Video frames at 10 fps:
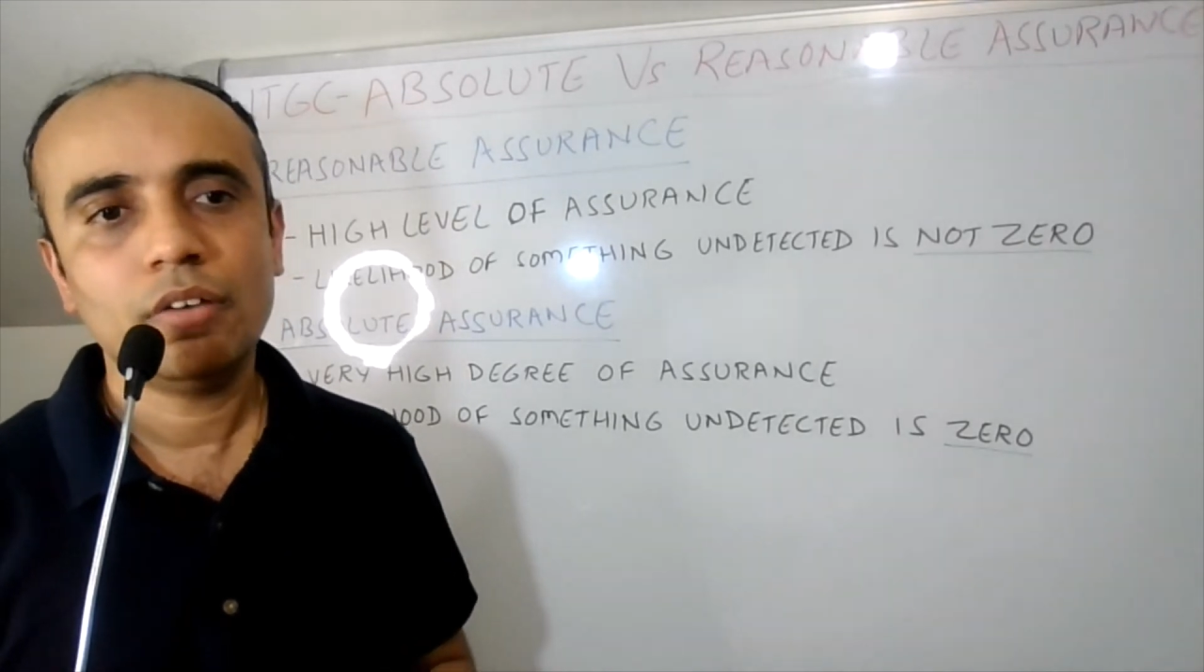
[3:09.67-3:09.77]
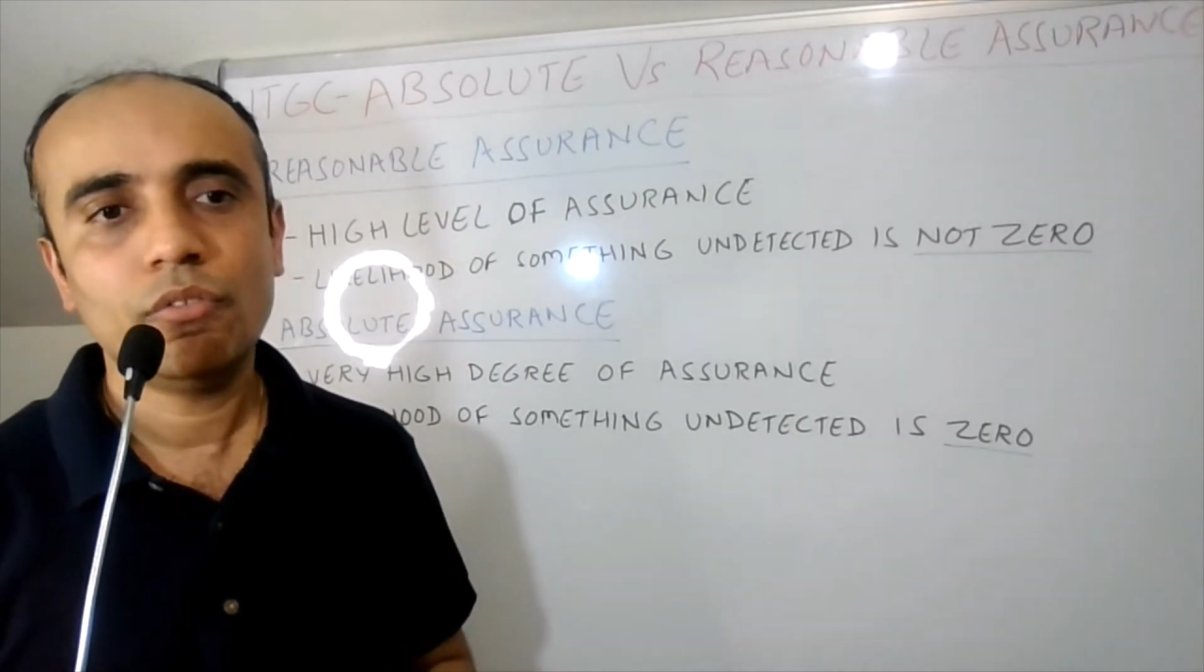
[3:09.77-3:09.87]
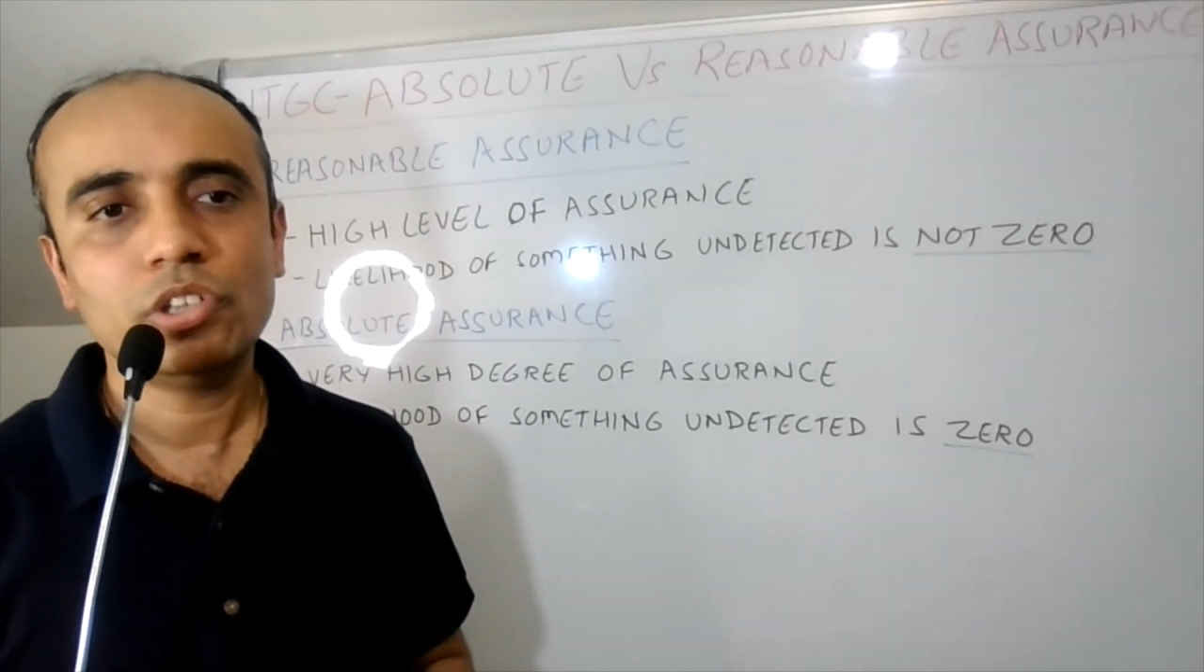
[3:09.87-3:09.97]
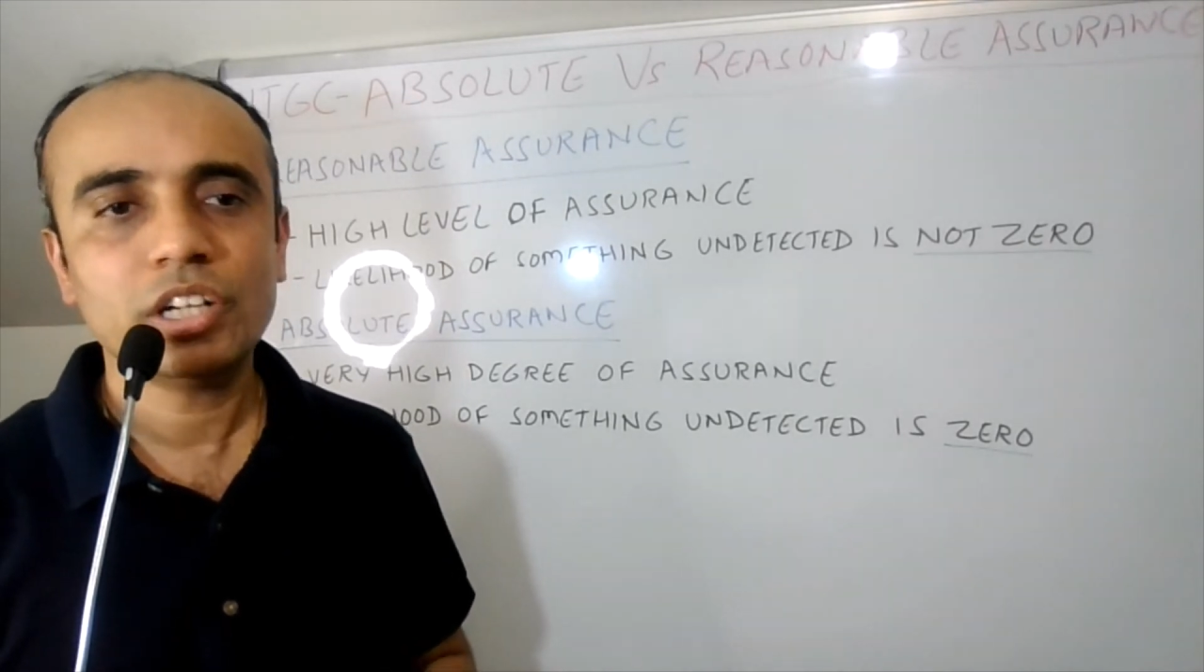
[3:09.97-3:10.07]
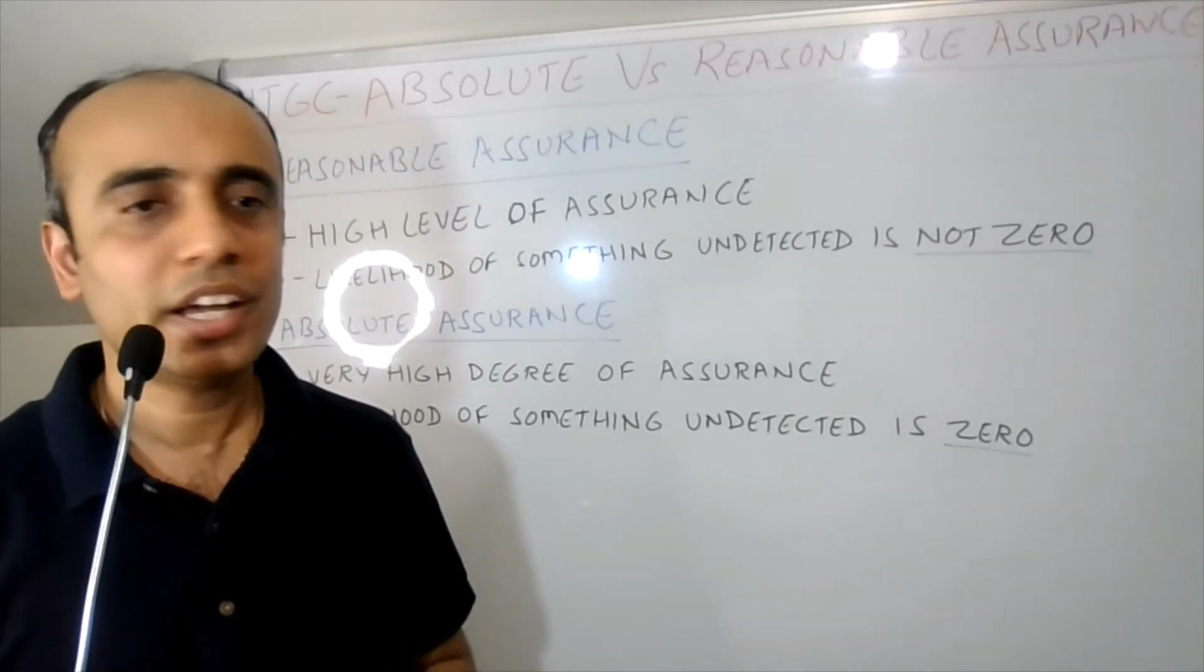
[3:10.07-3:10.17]

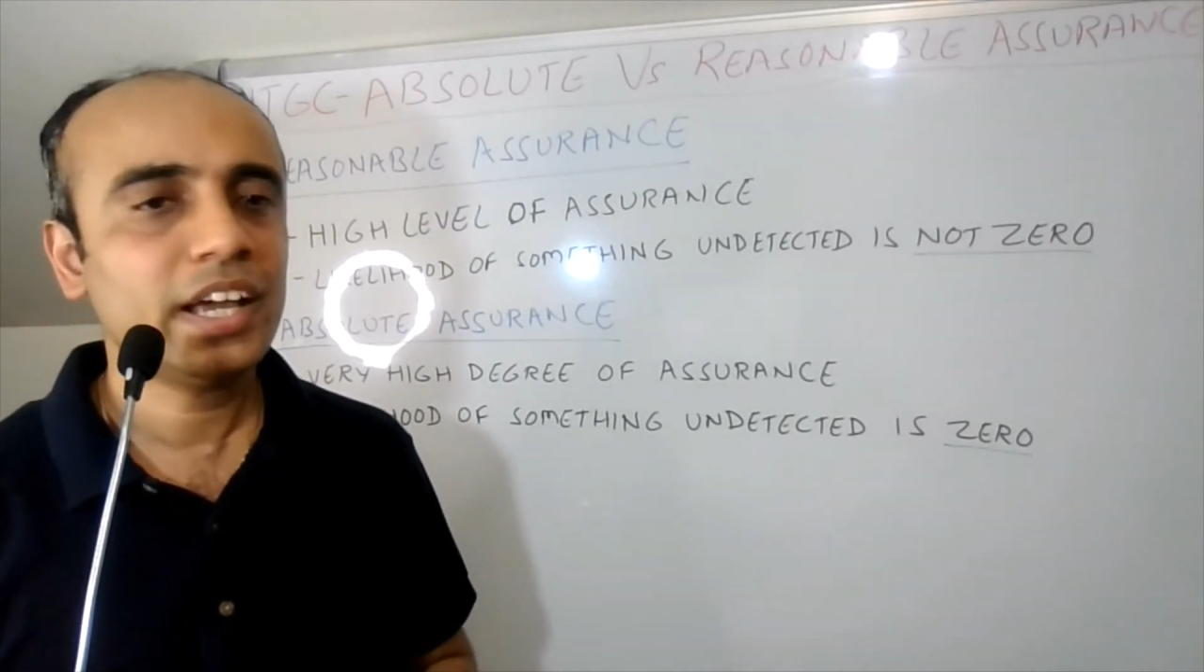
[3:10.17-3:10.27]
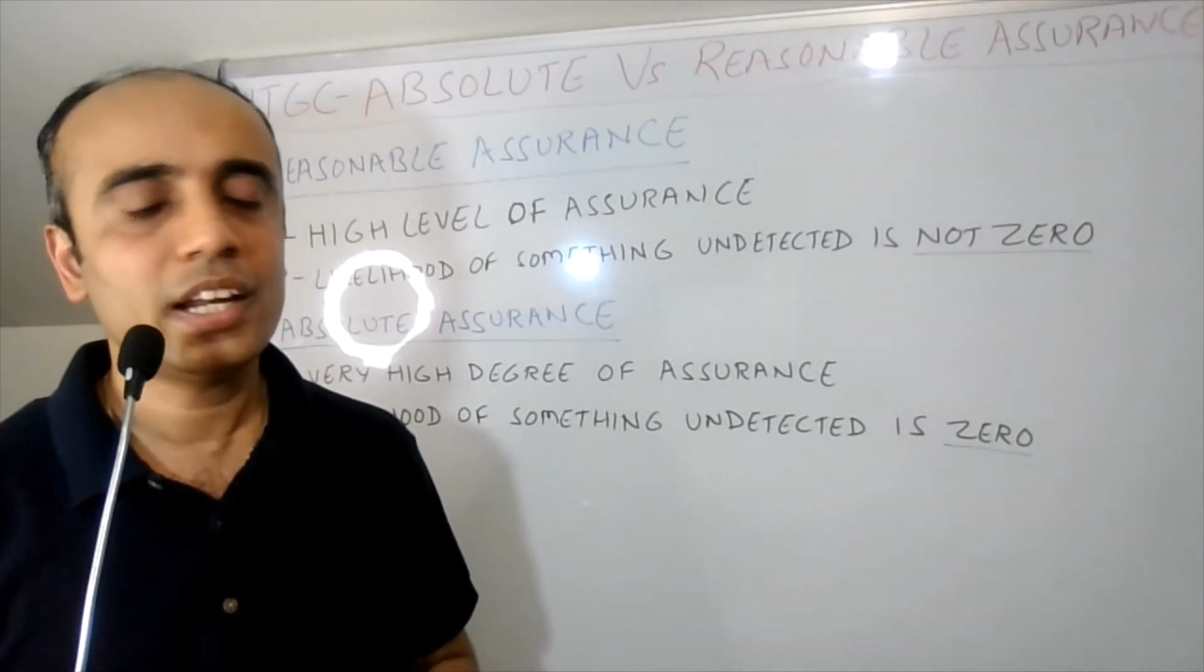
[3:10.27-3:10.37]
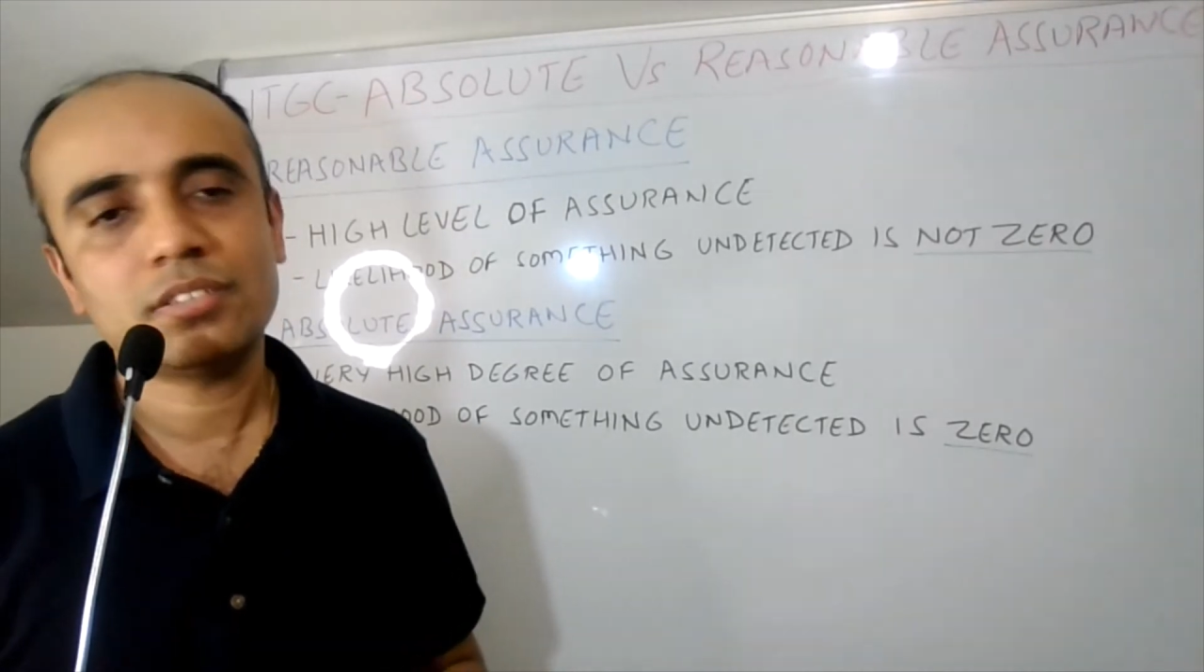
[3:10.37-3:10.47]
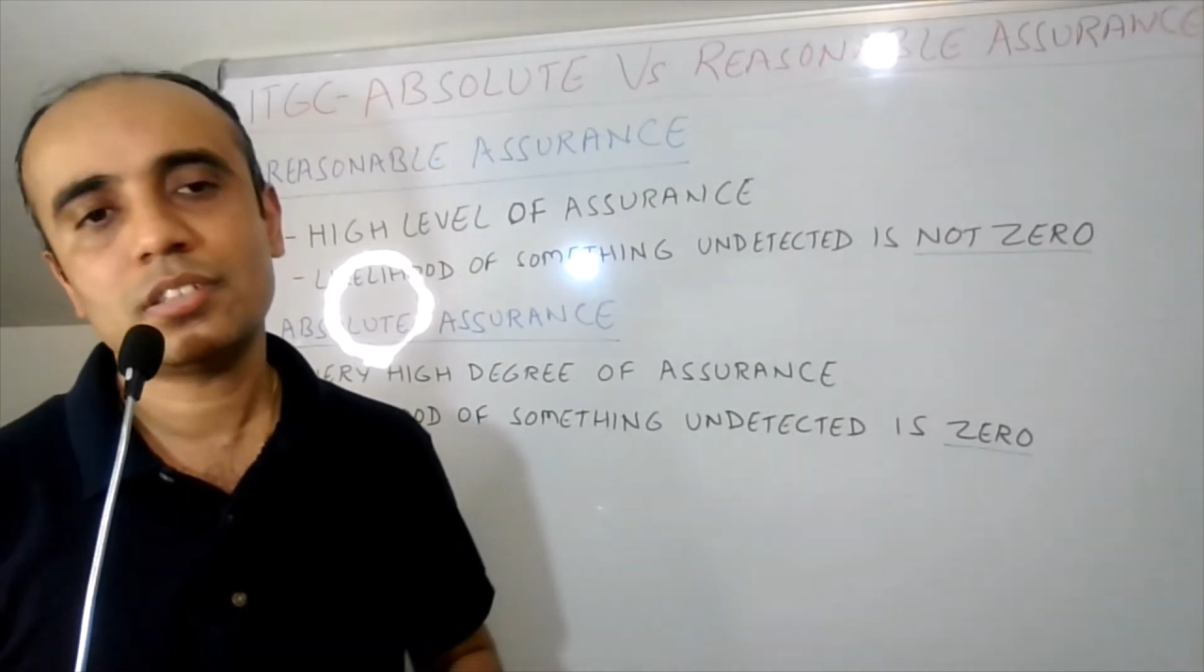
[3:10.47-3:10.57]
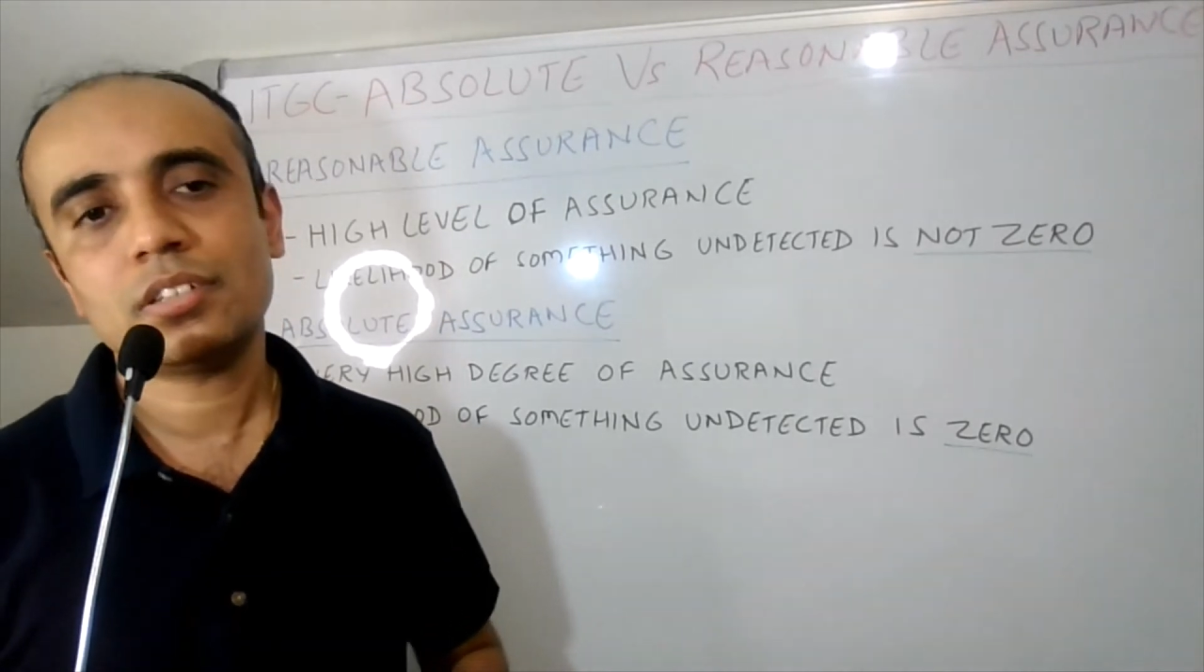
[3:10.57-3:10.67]
which again
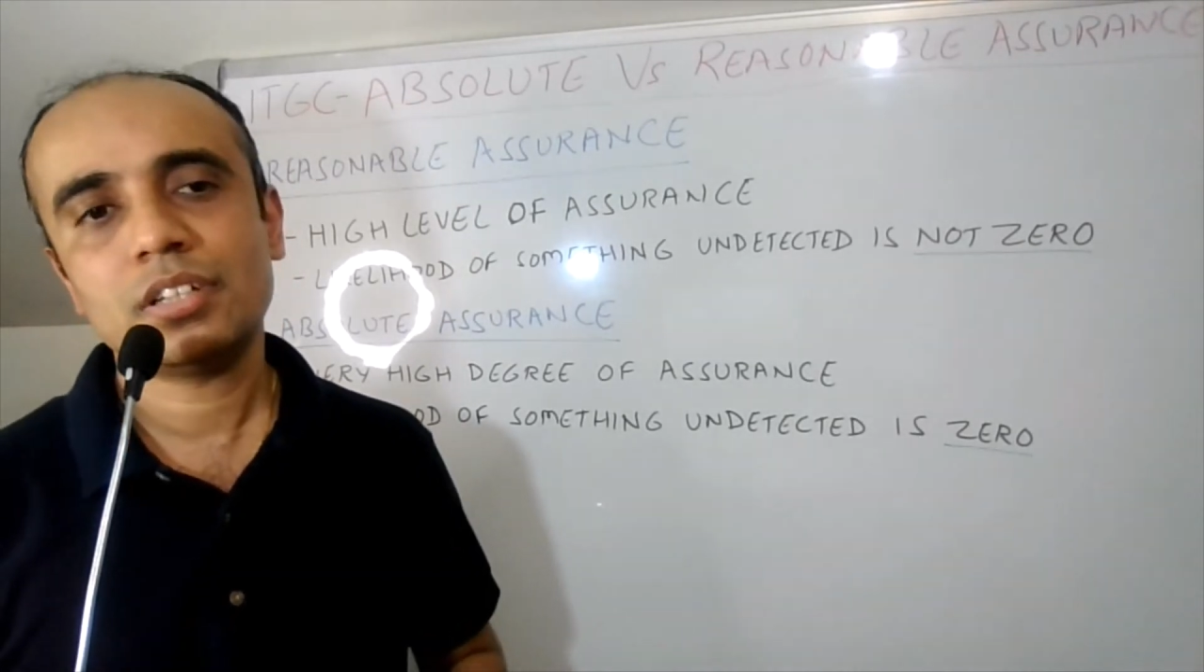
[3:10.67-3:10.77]
is